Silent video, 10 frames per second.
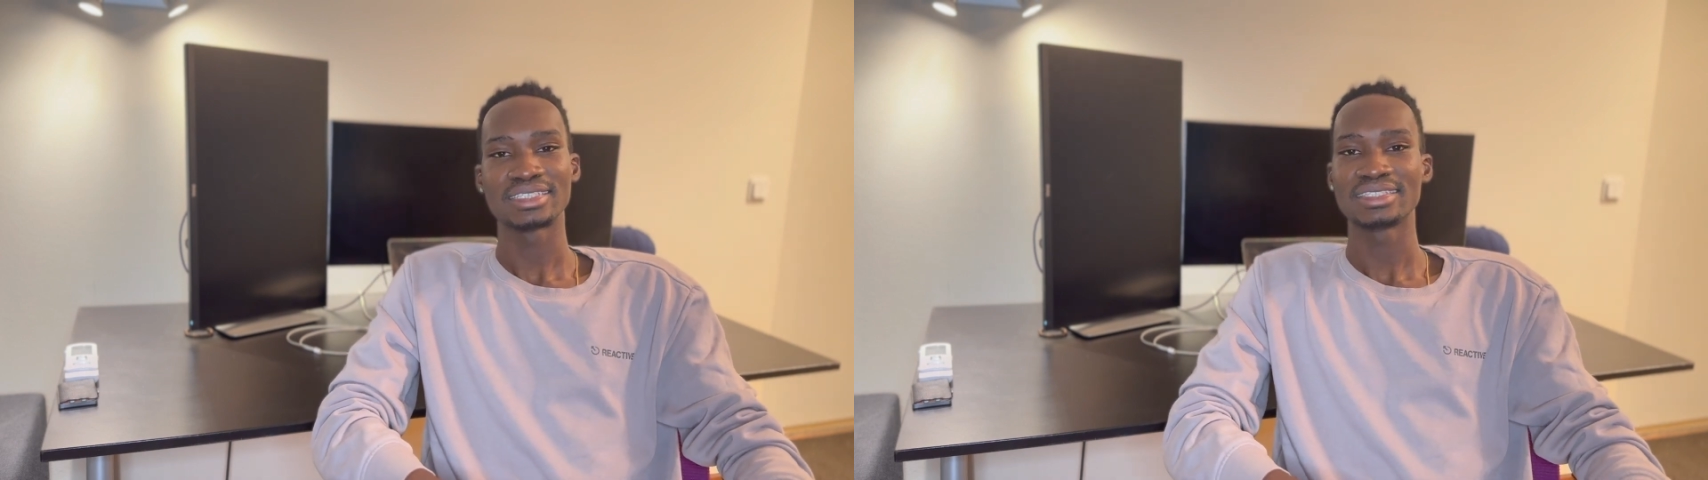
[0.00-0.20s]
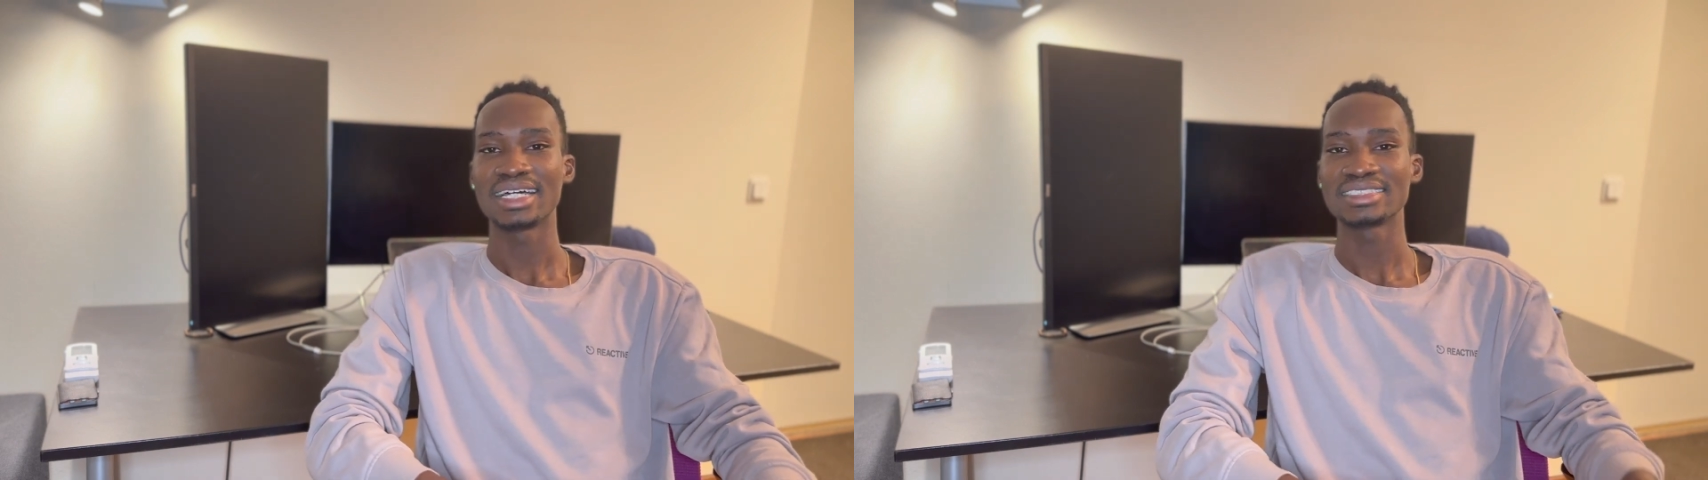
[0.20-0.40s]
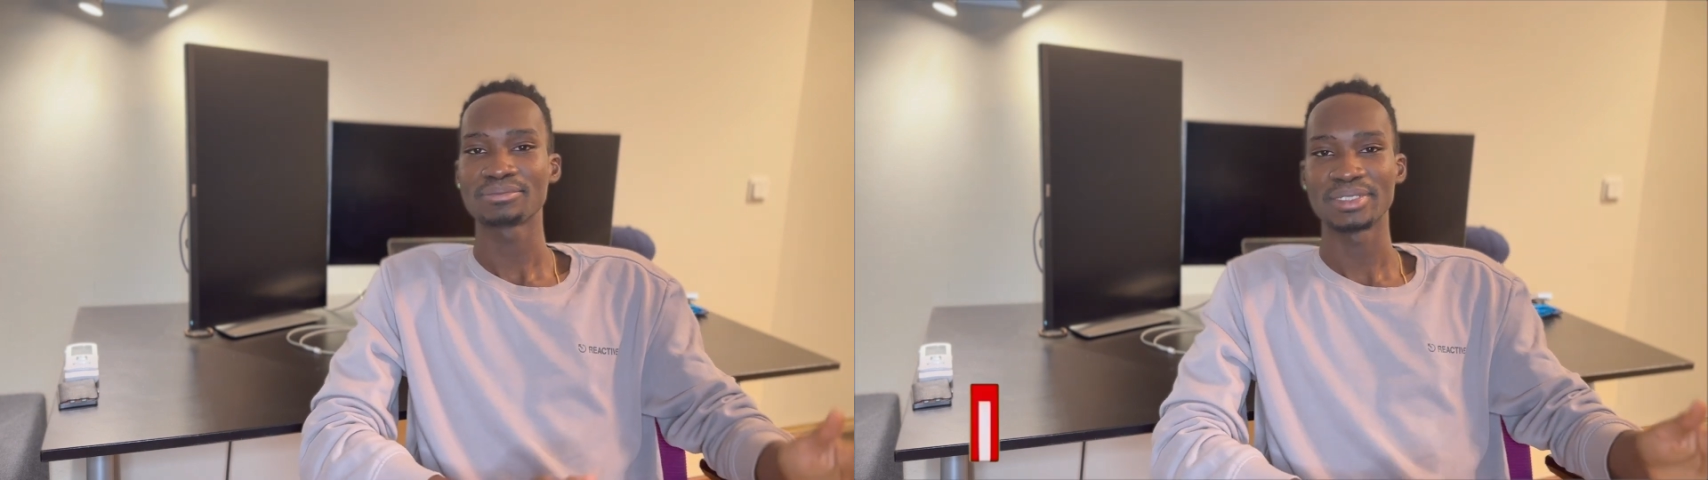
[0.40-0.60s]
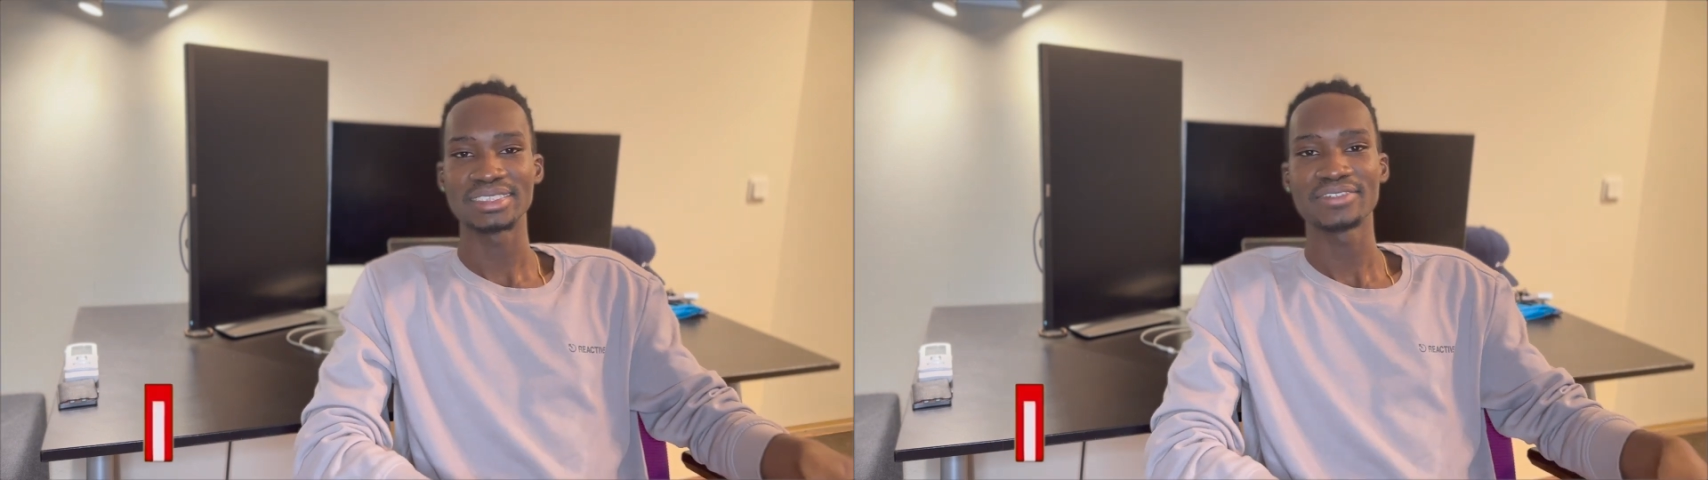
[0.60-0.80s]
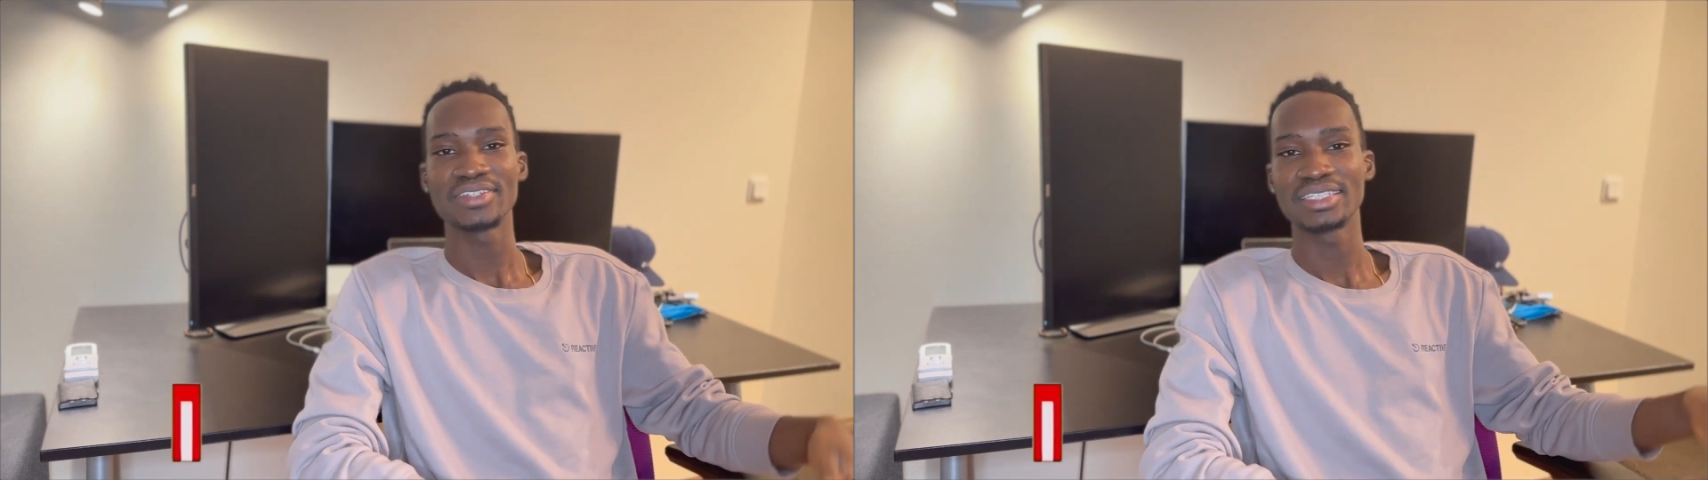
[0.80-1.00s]
that
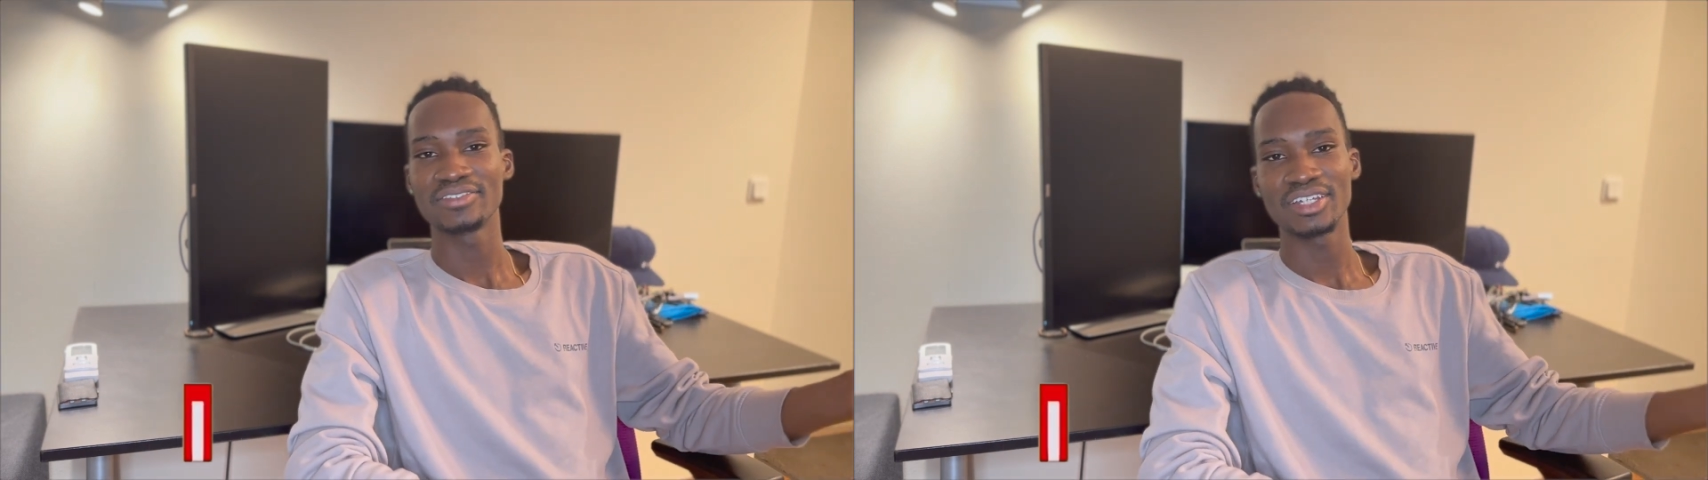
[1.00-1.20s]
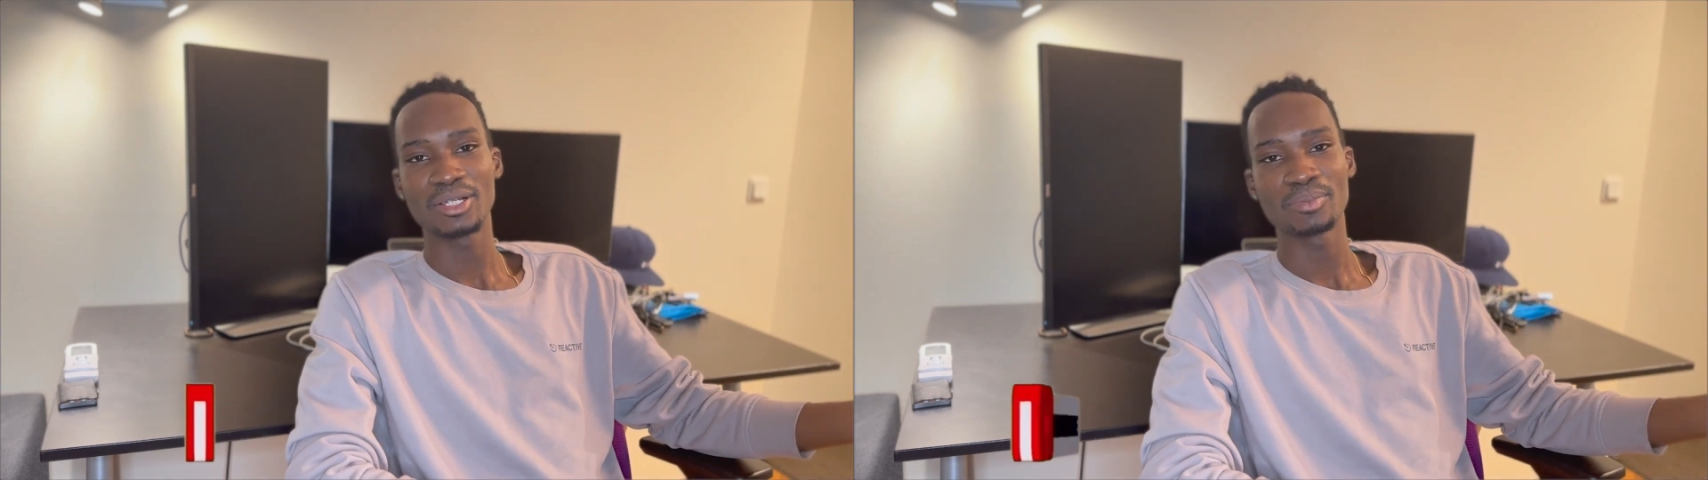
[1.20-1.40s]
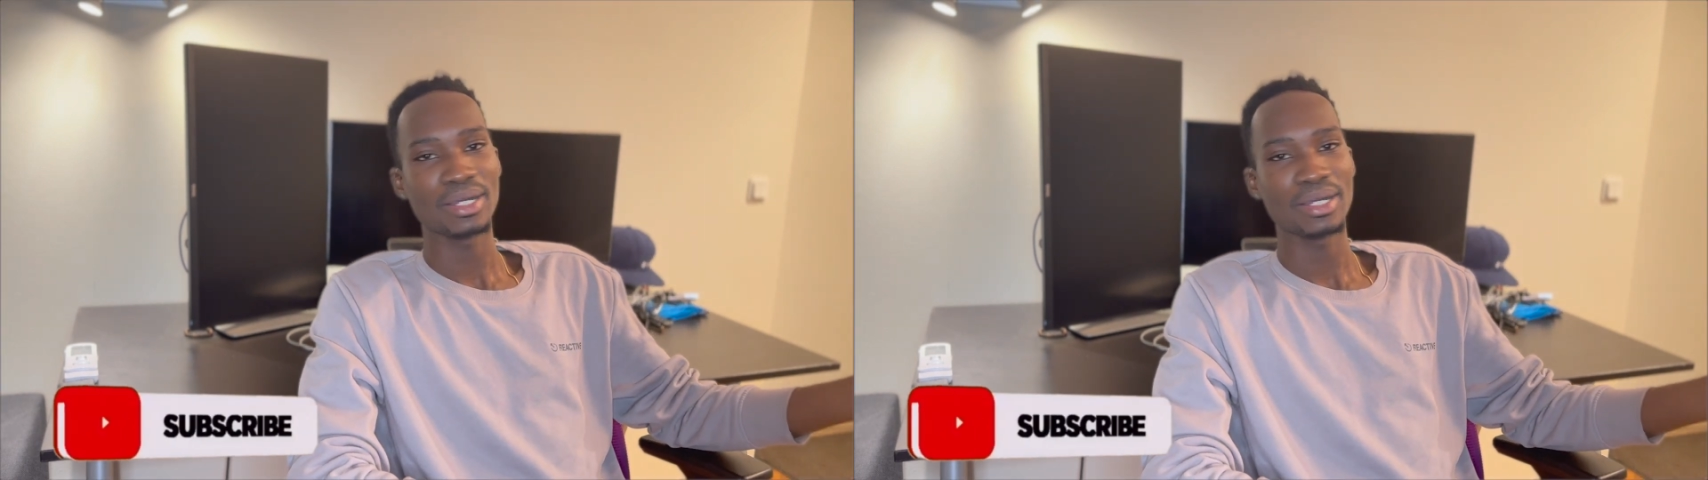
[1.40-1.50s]
specific developer